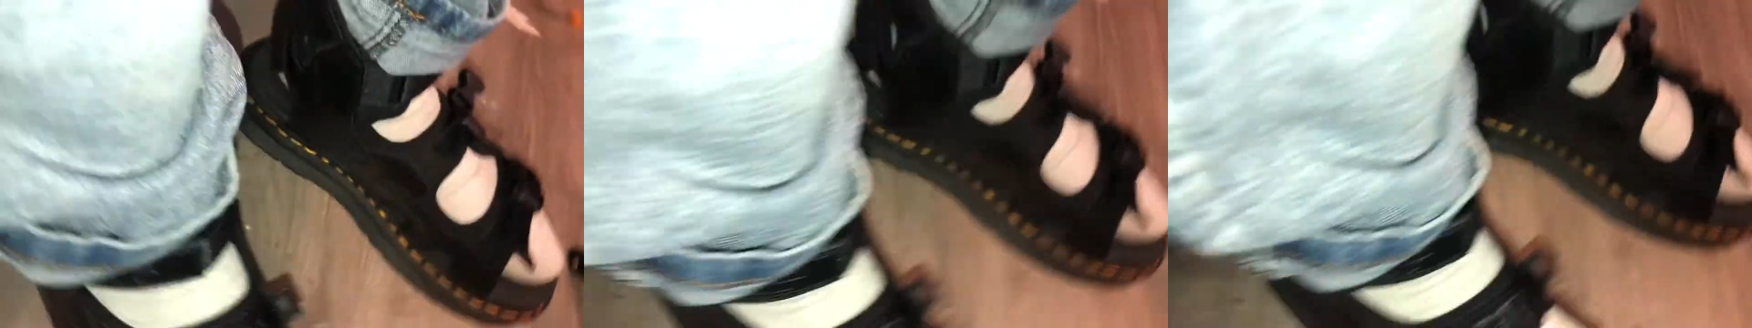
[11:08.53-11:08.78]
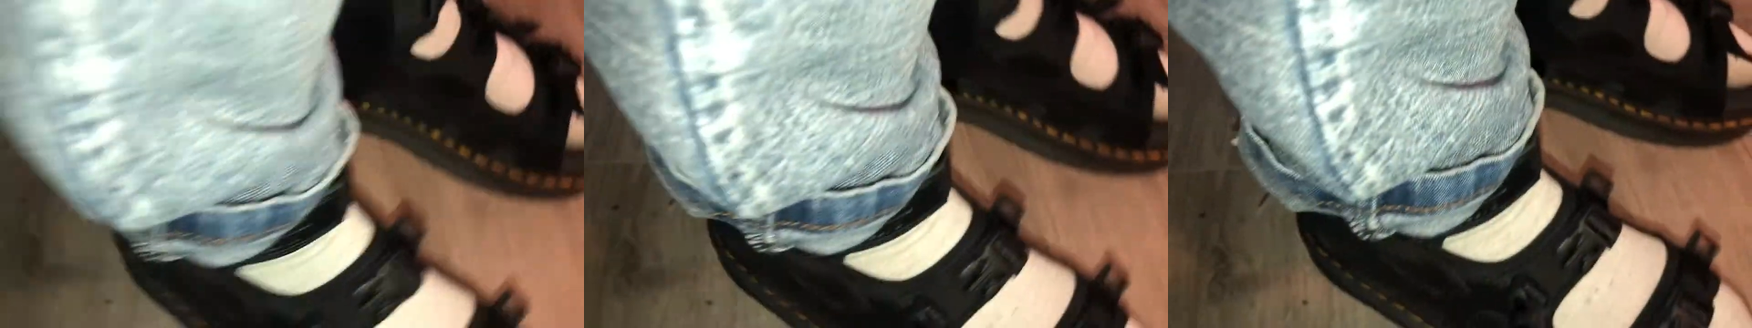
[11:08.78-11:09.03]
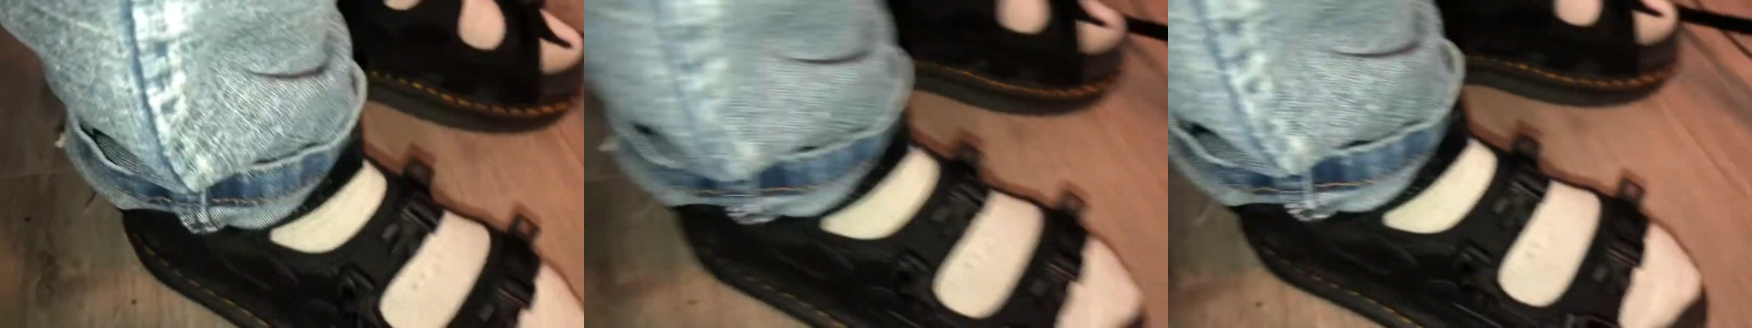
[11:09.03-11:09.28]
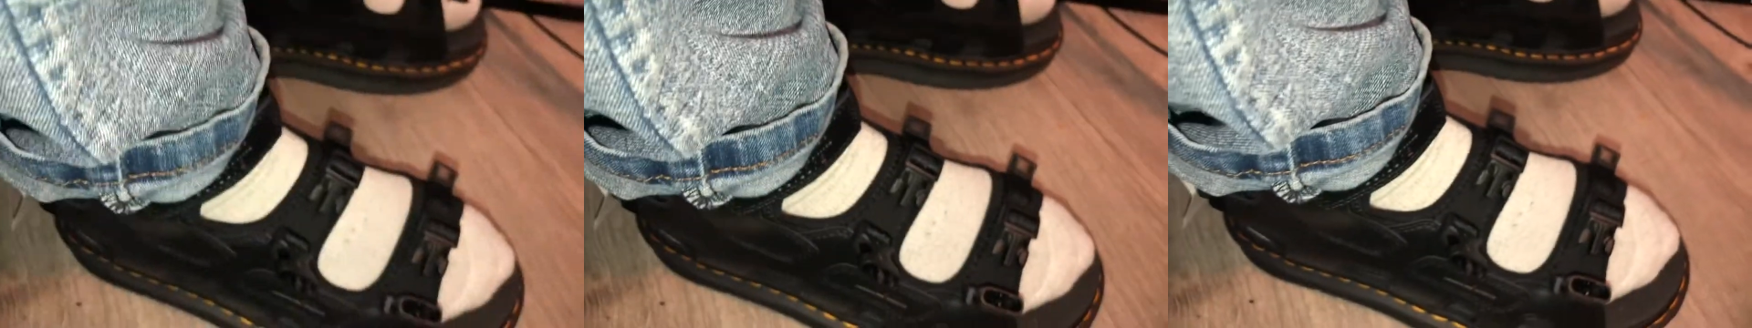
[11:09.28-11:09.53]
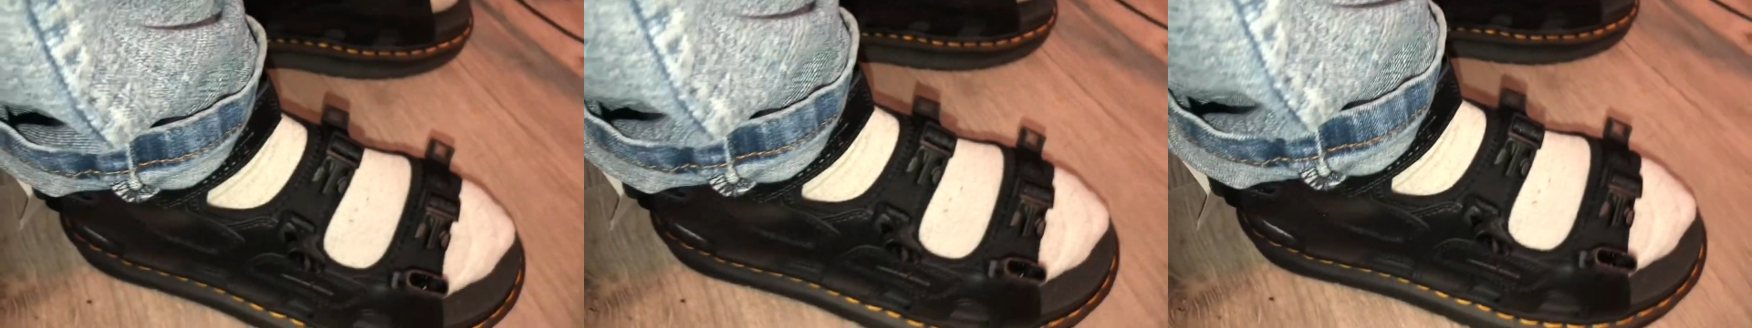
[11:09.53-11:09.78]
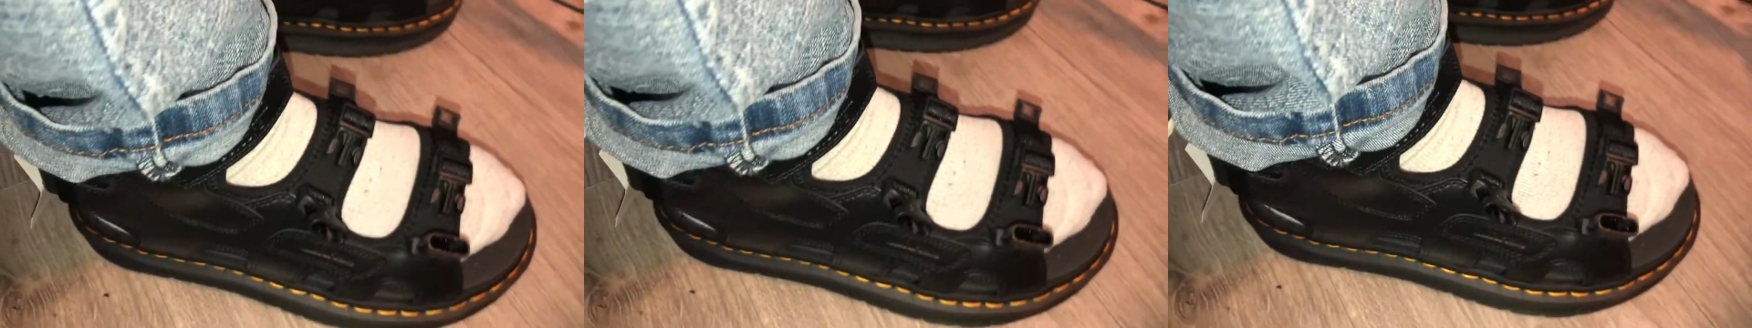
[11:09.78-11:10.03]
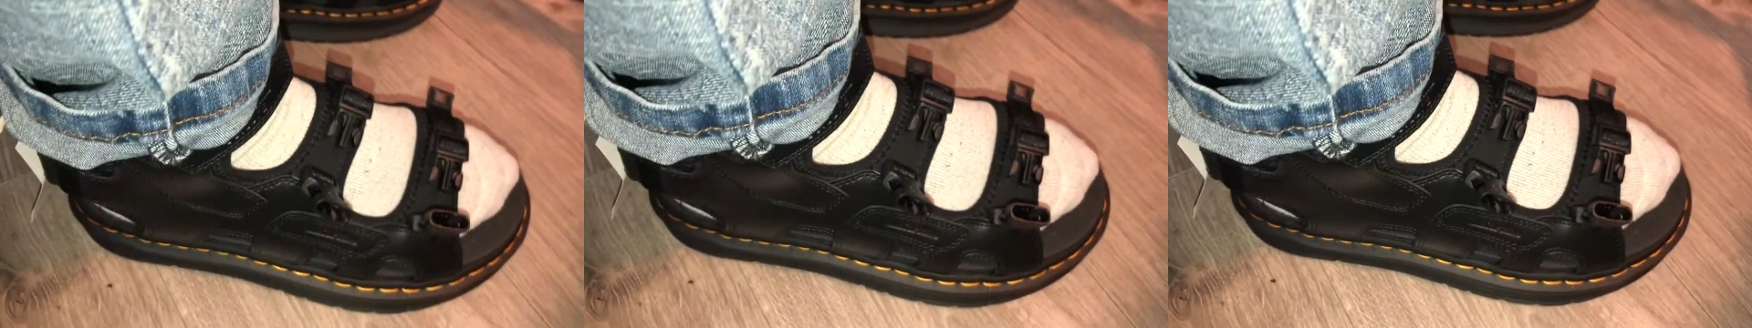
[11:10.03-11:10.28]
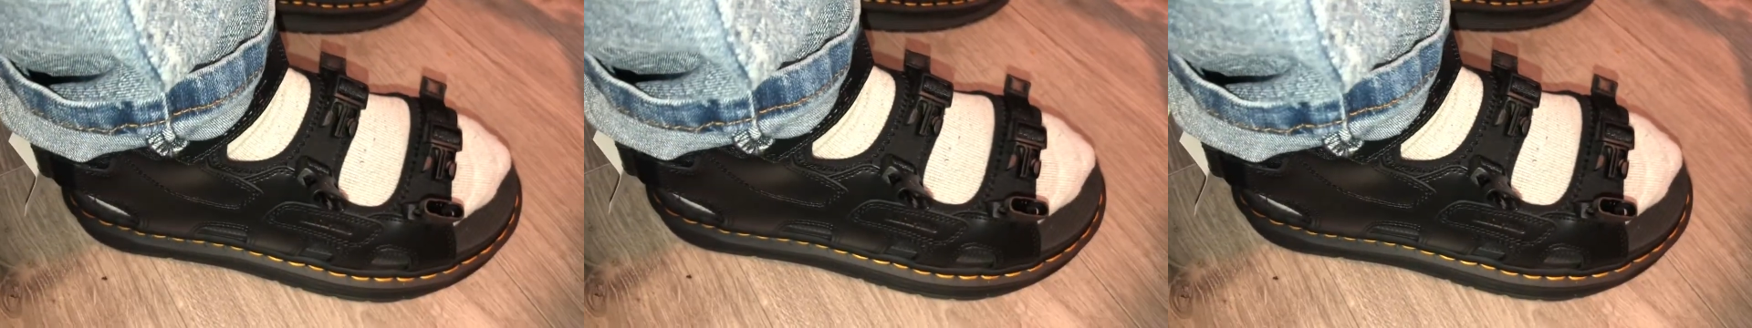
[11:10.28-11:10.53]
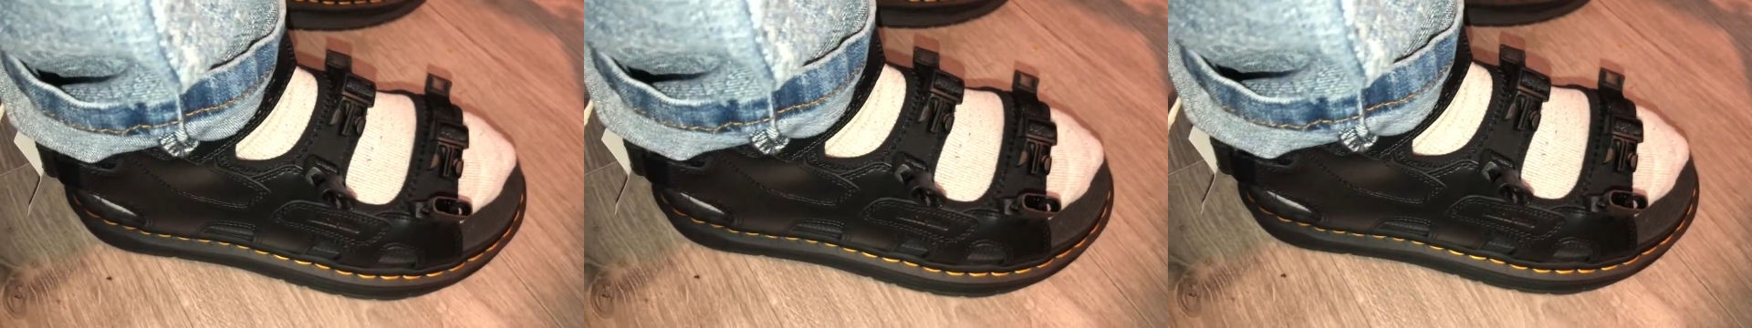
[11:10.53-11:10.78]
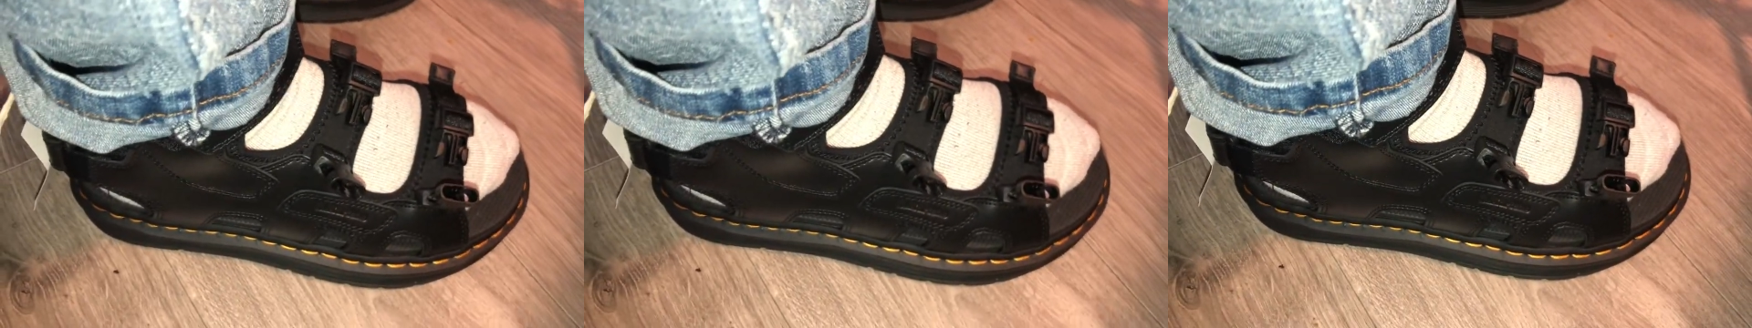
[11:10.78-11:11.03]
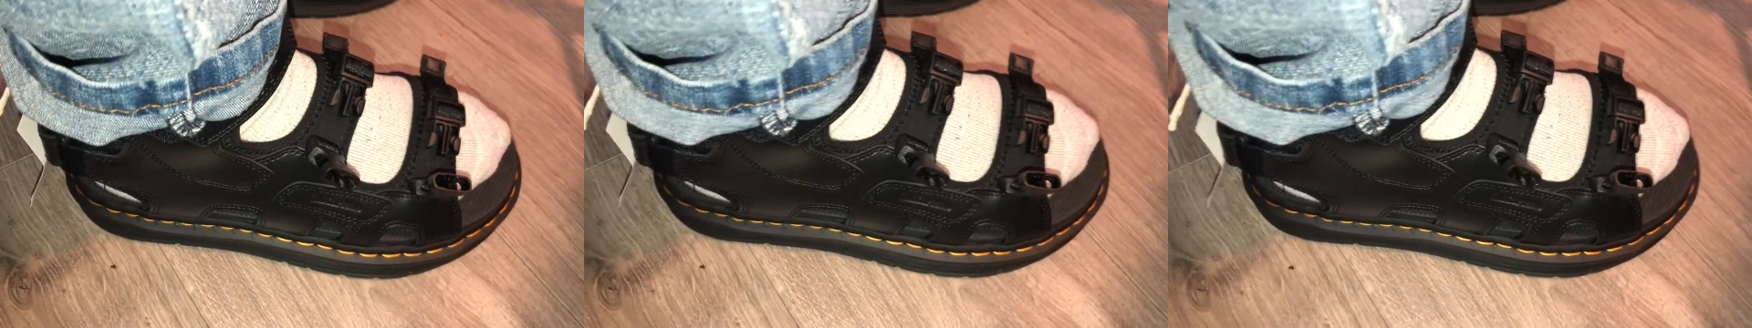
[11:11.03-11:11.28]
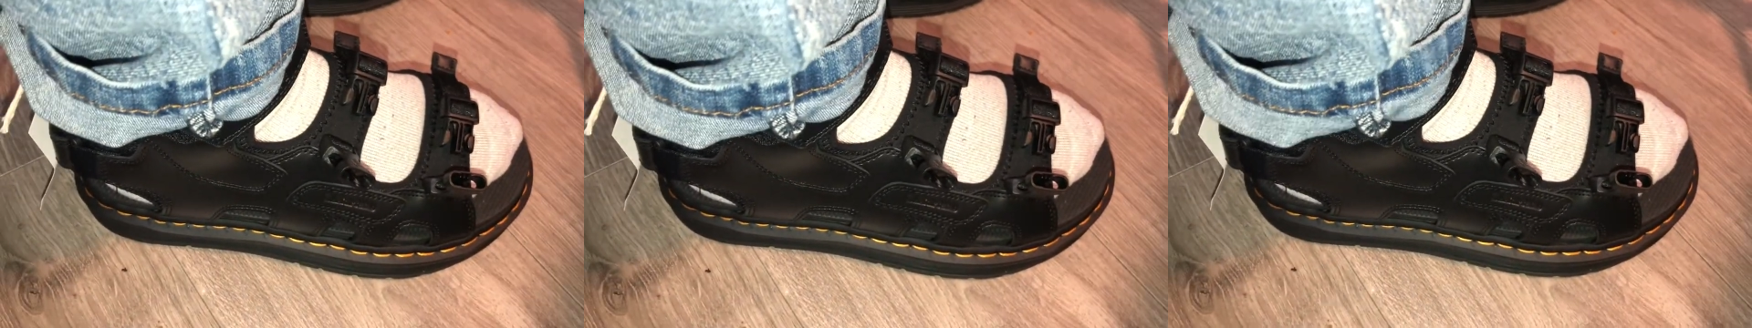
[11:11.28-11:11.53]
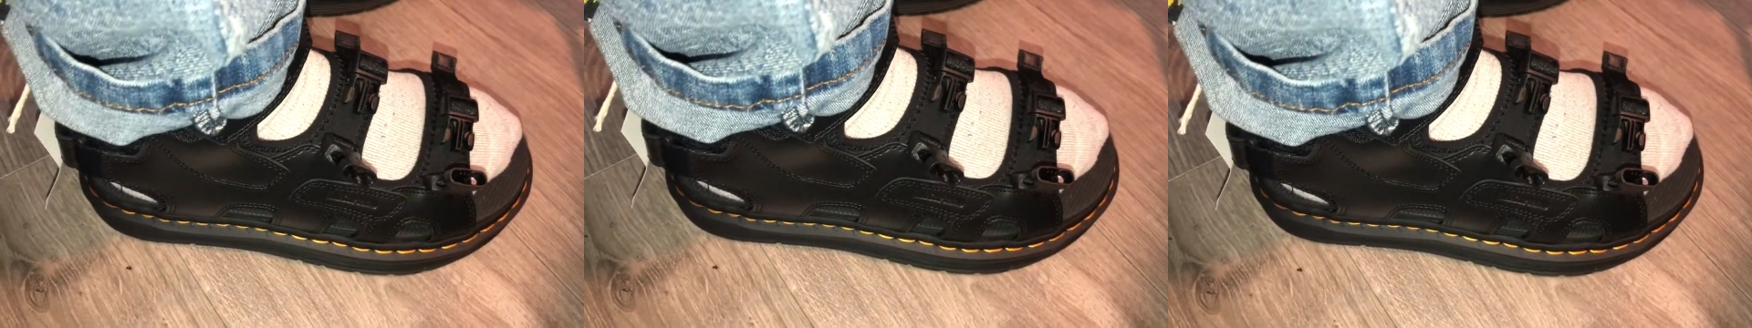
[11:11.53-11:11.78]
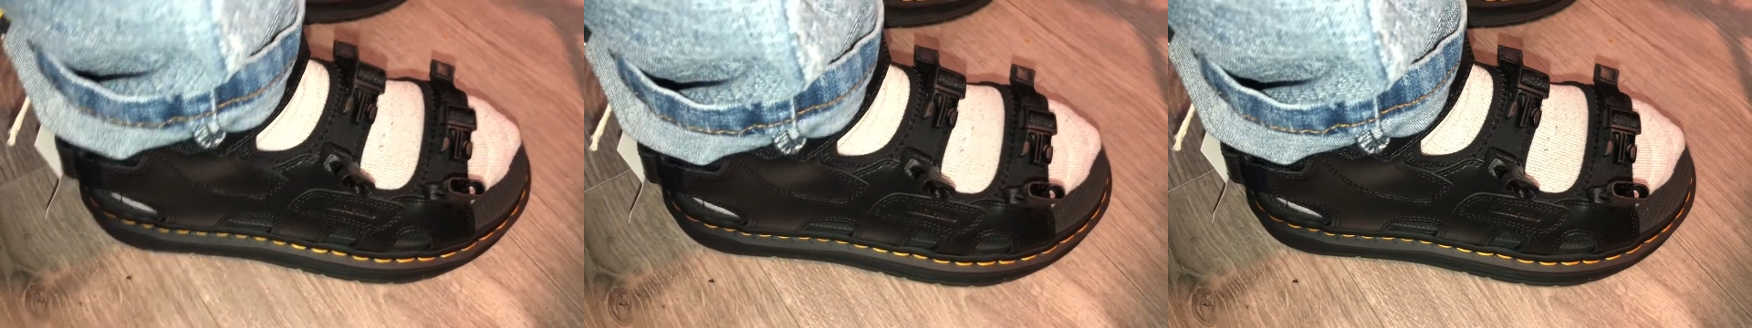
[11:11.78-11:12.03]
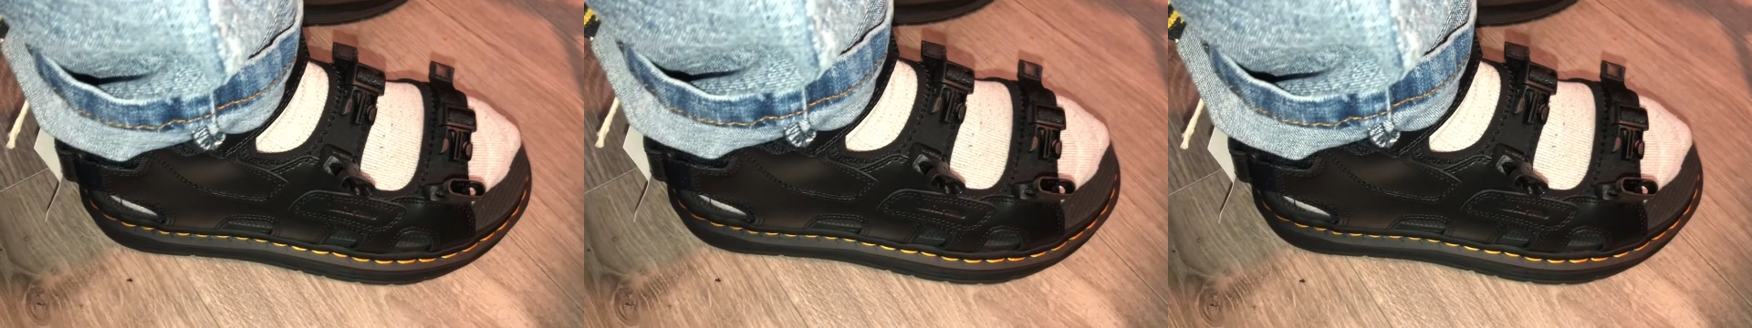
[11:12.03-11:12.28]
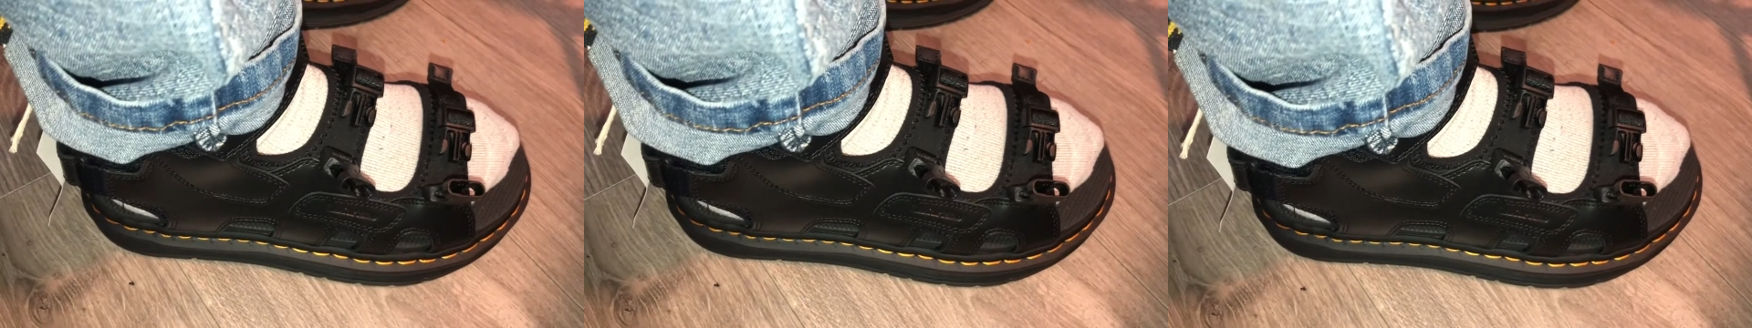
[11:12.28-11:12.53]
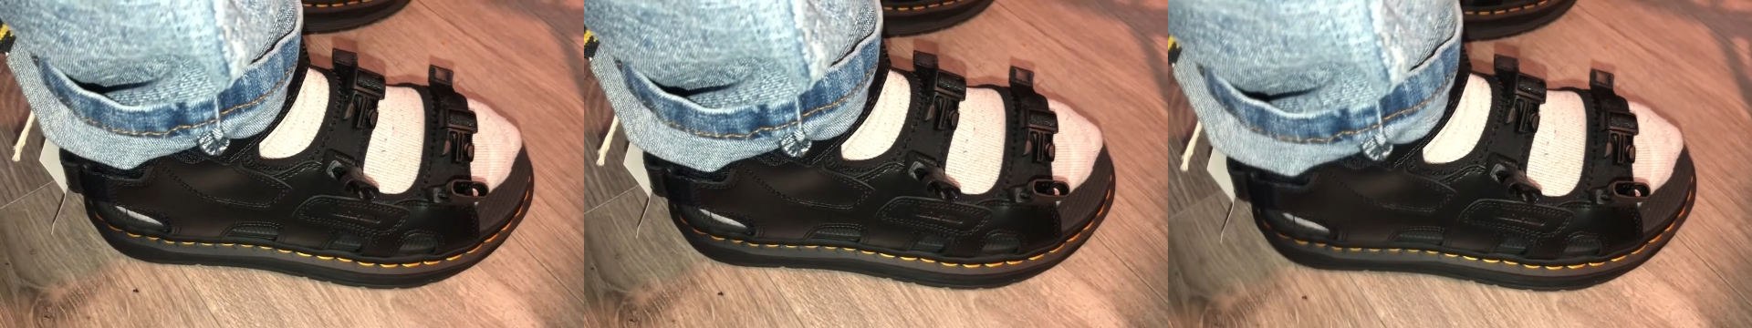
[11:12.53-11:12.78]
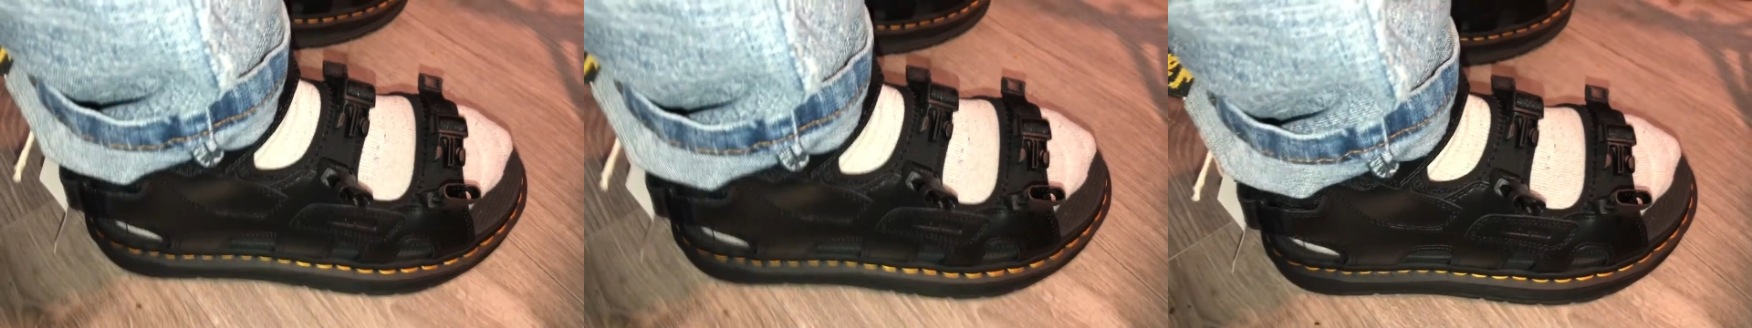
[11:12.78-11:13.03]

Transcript: No face is visible, so there are no lips to read.